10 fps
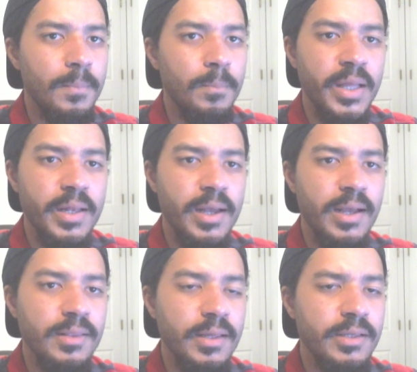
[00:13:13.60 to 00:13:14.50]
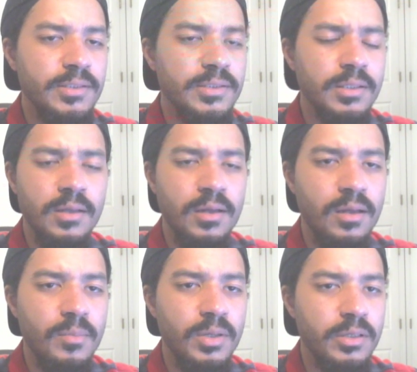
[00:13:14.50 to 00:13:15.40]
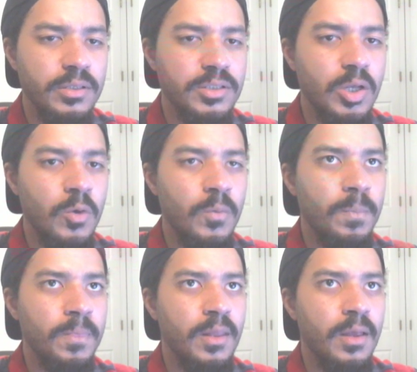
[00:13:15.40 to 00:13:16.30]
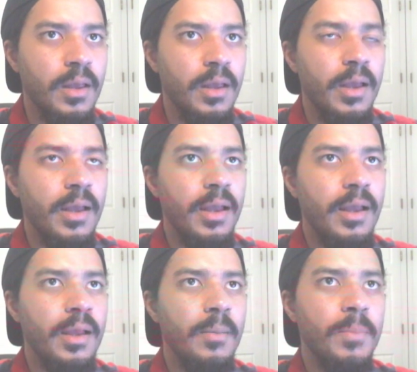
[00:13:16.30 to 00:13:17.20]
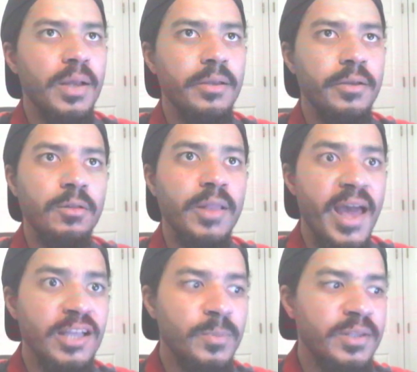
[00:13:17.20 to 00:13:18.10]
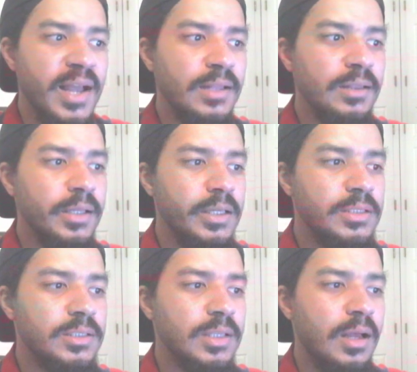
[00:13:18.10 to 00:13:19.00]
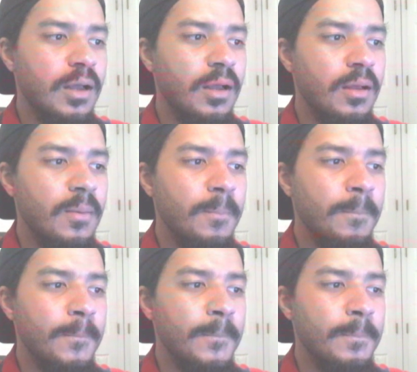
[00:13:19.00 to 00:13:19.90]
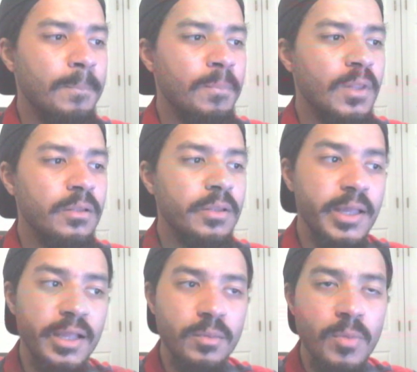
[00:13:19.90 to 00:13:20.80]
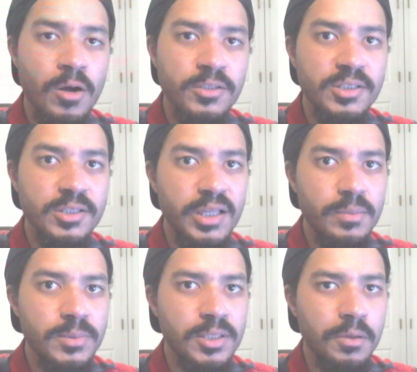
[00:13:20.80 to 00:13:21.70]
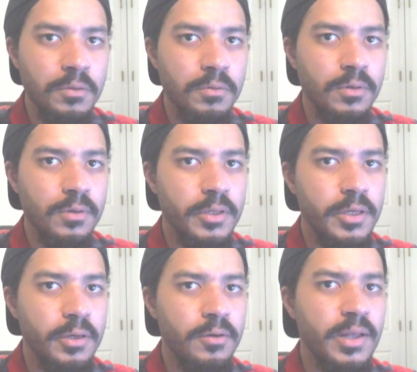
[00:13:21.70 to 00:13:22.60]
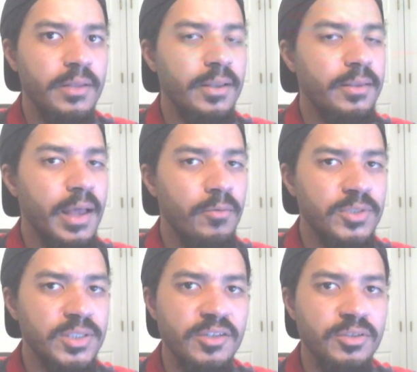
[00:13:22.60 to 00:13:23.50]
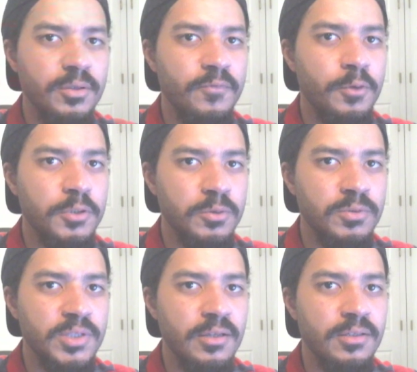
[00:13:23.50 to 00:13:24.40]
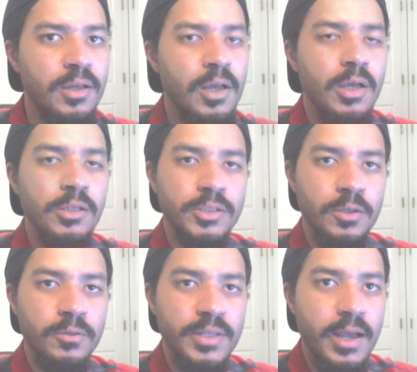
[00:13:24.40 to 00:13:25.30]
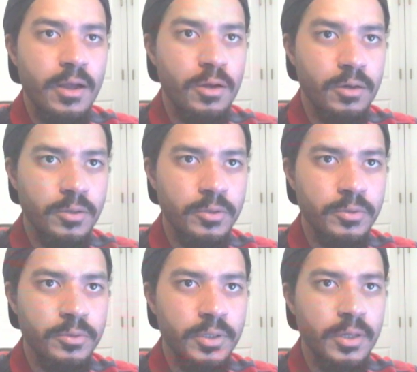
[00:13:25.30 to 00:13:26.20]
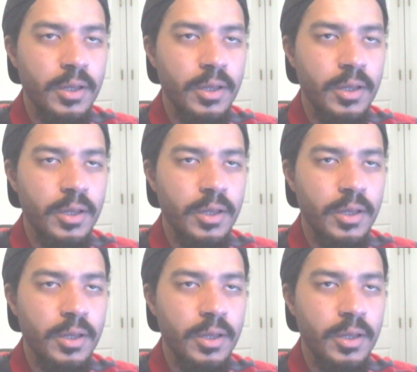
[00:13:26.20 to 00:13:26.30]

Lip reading: But I think it's a good song. But you know, last but not least, the Kingdom Hearts theme song. You know, I think that was actually the first Utada song that I heard,